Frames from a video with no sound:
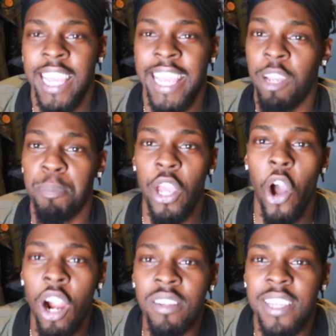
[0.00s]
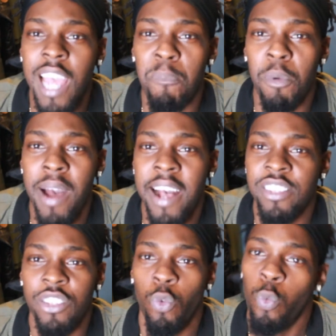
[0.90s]
it could be hard to
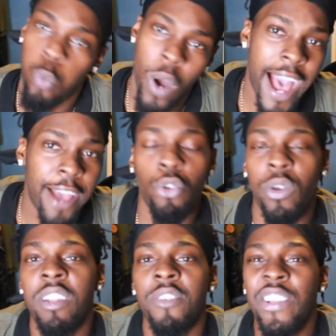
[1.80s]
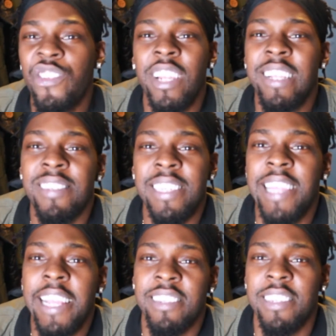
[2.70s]
compromise how you individually see
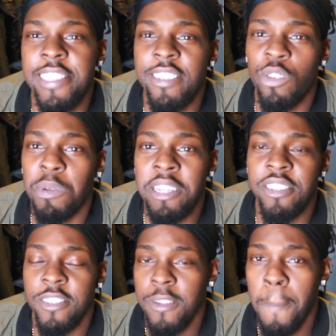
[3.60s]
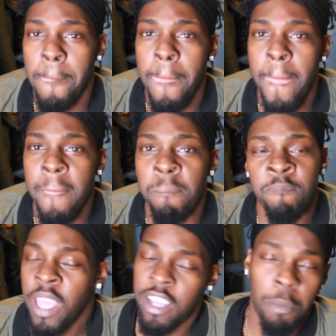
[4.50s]
things in these situations.
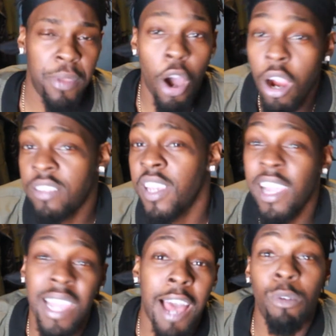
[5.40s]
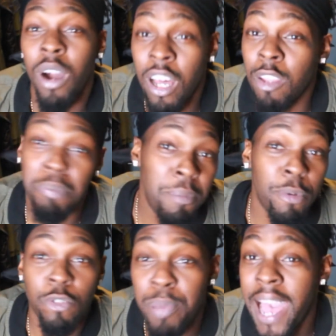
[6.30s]
It could be hard to align with other
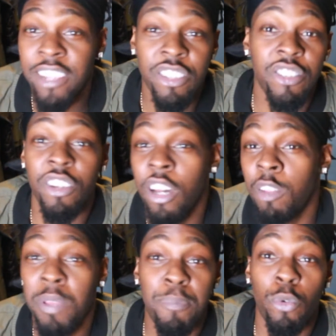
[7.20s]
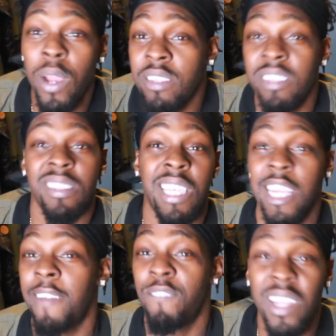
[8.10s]
people's passions and other people's ways of
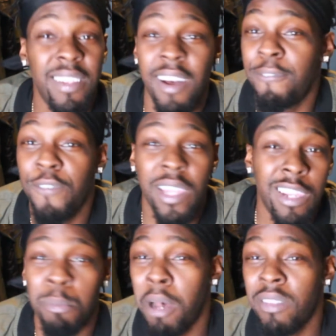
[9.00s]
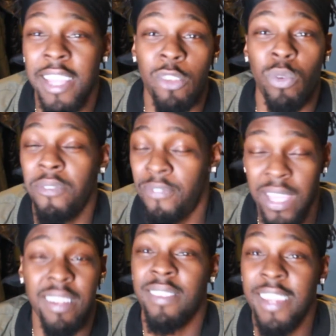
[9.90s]
seeing and feeling about things with
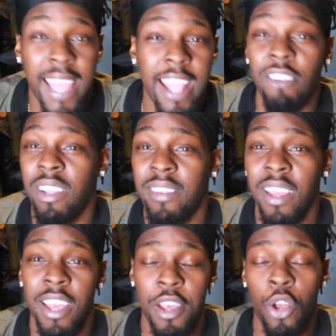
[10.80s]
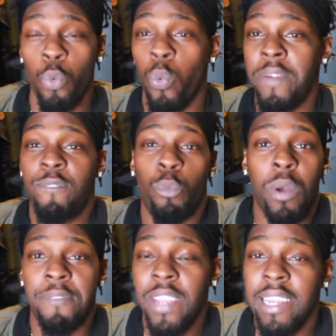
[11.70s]
Venus and Aries. When
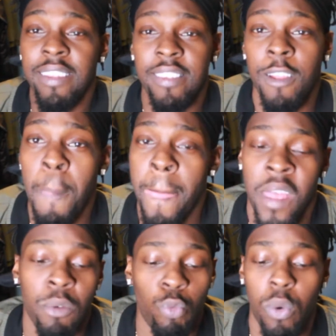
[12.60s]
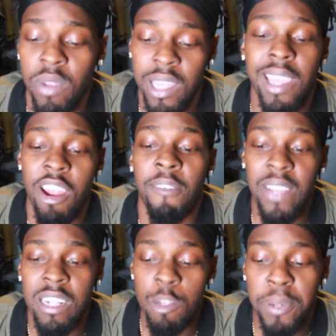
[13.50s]
we look at our
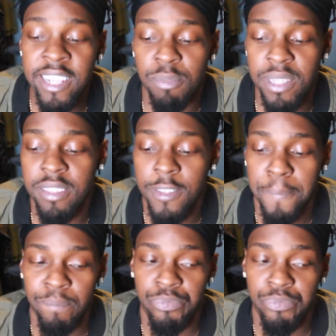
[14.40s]
Venus placements,